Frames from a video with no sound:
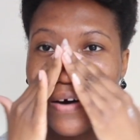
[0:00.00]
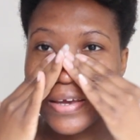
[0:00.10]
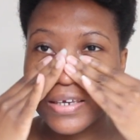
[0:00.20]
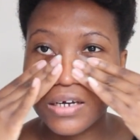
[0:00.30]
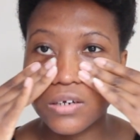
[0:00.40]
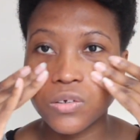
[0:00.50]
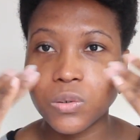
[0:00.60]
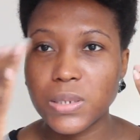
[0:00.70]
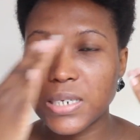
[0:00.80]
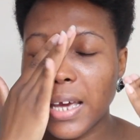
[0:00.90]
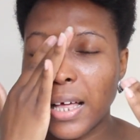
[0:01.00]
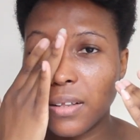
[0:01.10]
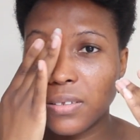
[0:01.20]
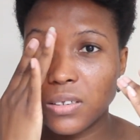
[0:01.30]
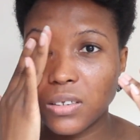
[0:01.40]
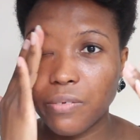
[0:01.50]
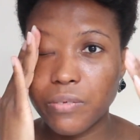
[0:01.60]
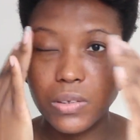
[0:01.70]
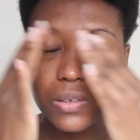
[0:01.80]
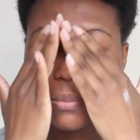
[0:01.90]
I cannot tell the
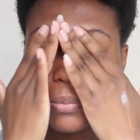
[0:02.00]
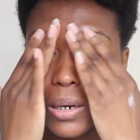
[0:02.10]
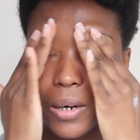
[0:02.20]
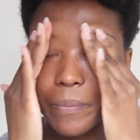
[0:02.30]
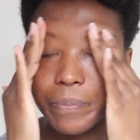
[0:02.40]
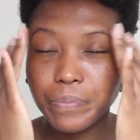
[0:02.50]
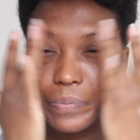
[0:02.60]
difference, but